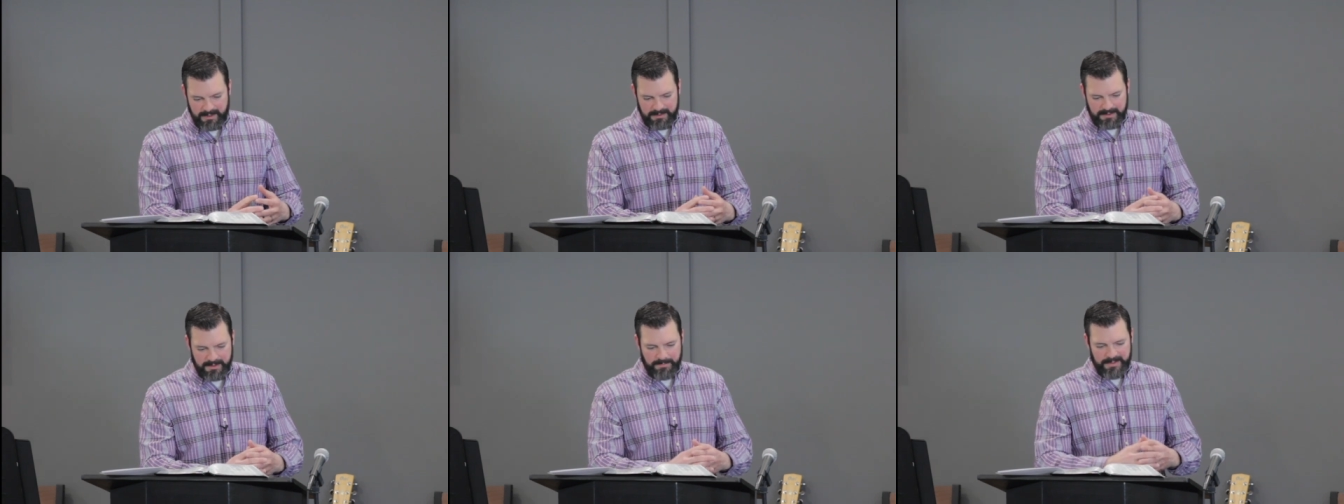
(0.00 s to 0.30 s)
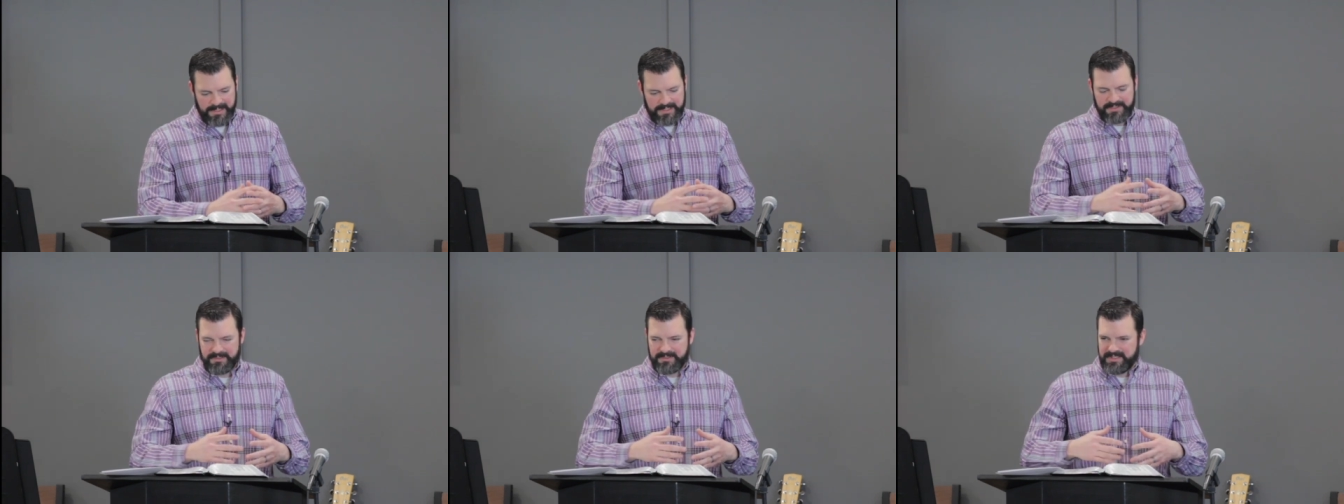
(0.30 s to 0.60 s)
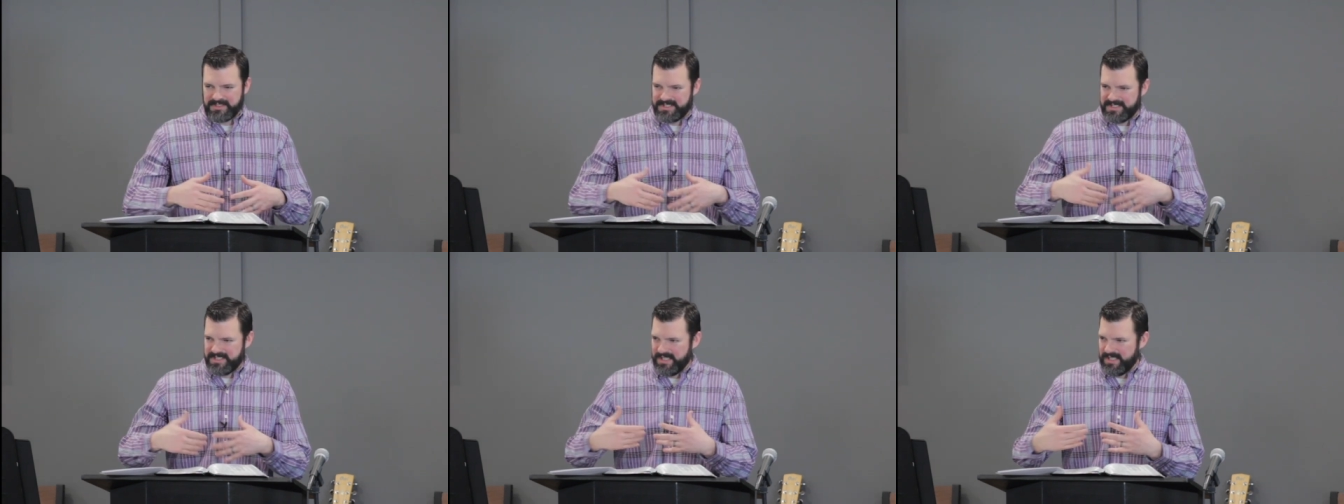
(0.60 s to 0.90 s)
the picture
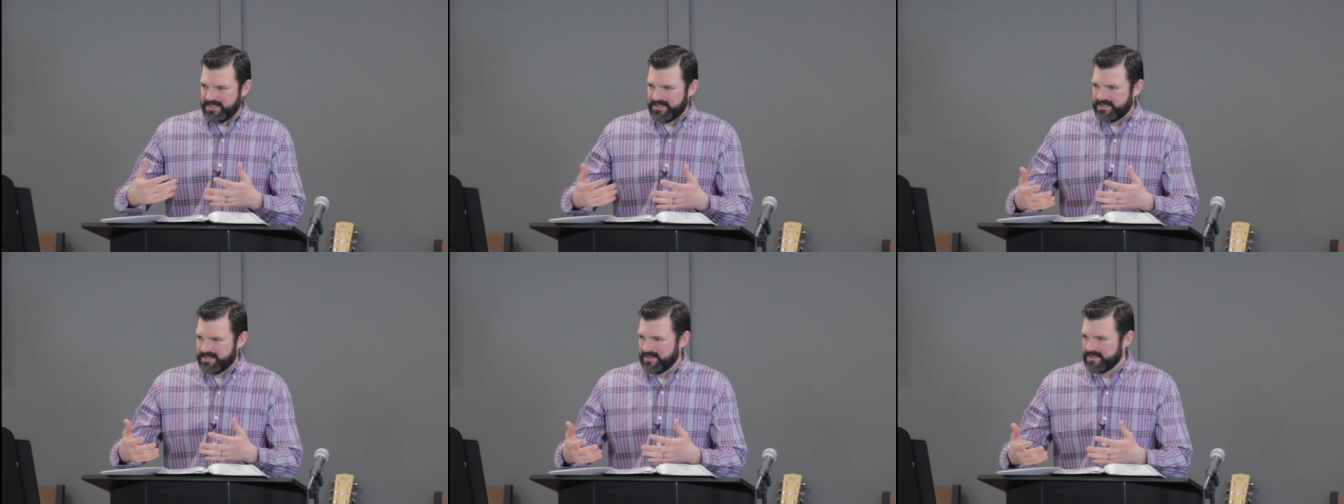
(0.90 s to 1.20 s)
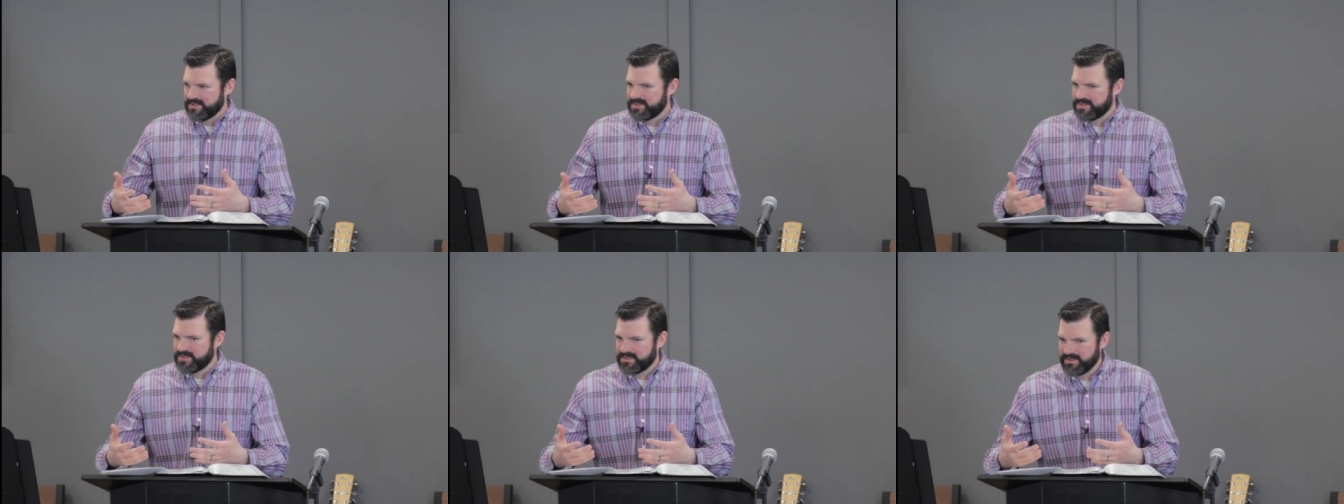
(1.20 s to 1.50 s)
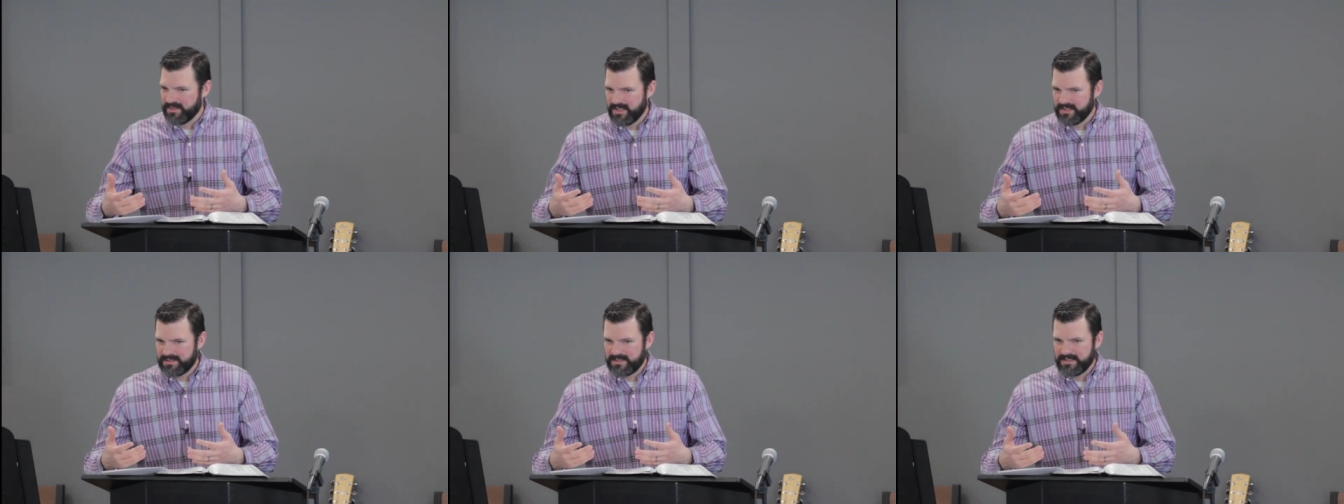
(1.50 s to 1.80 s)
to teach and
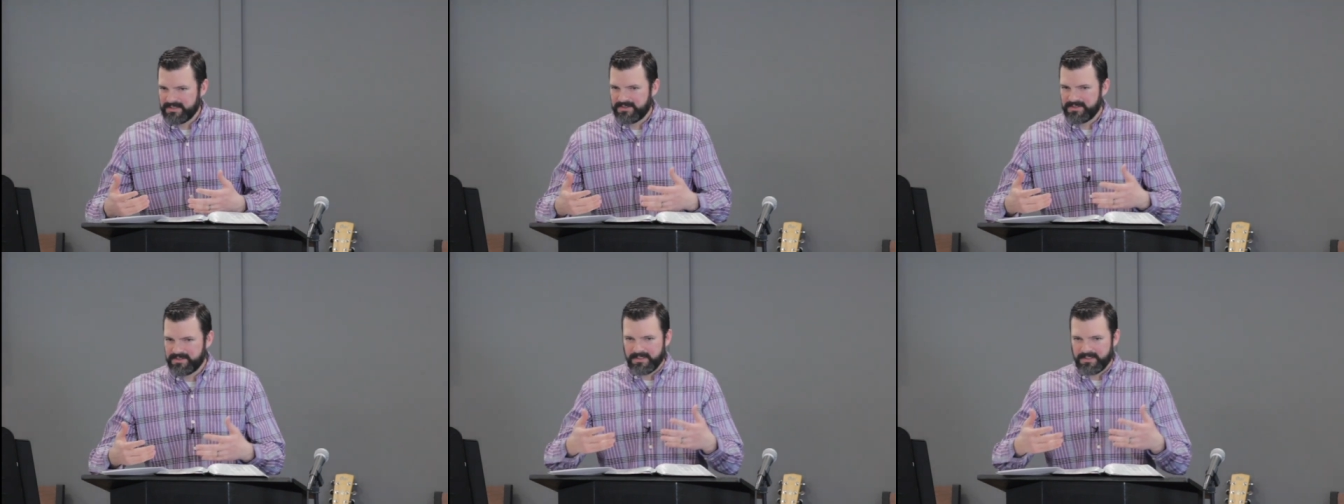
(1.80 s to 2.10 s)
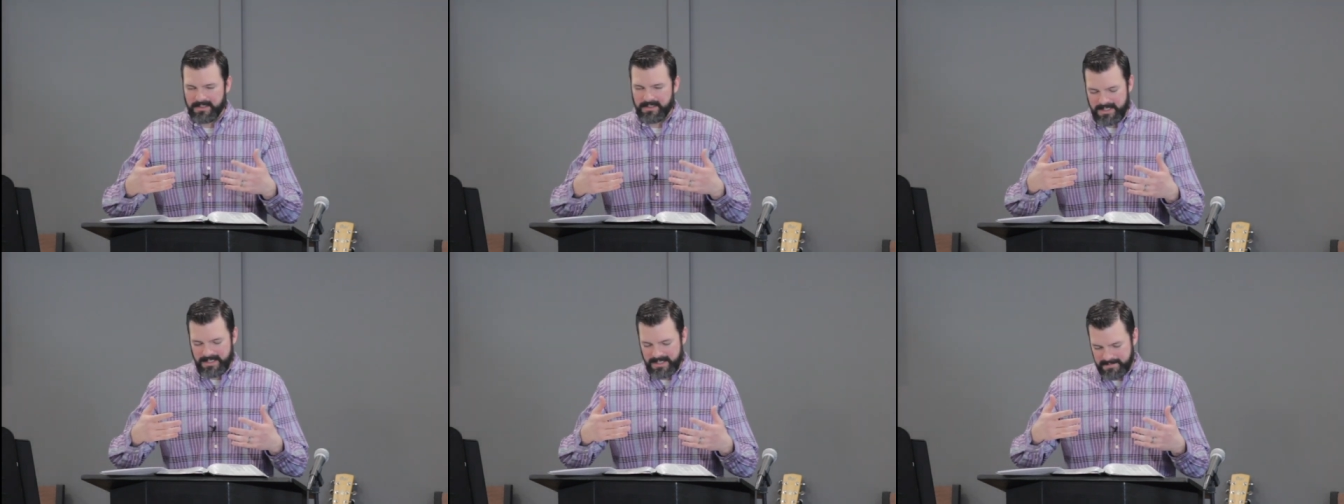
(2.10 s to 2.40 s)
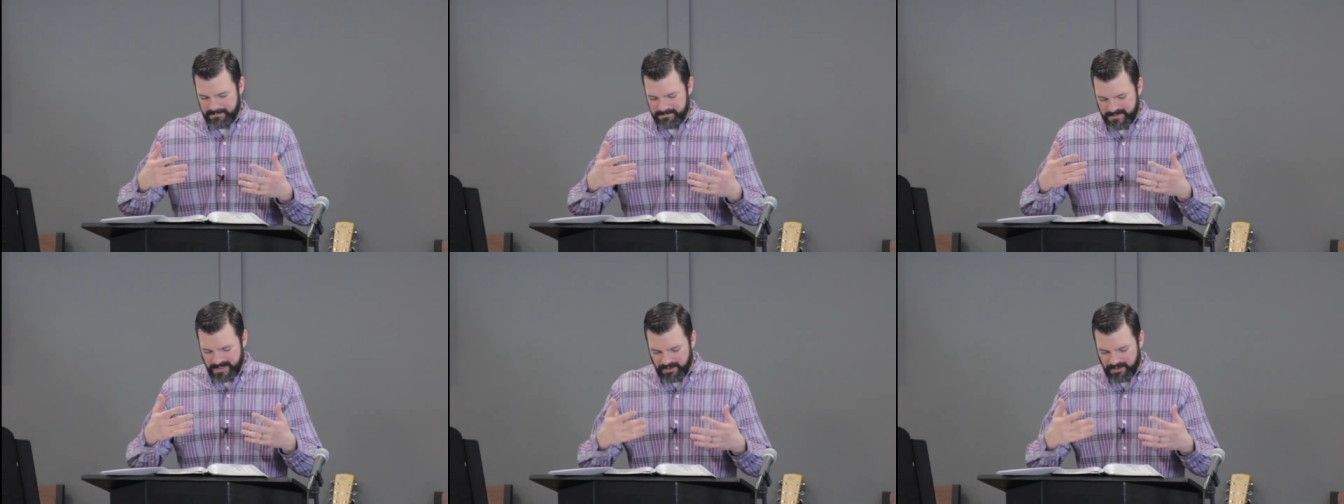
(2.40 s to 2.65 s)
instruct and to um,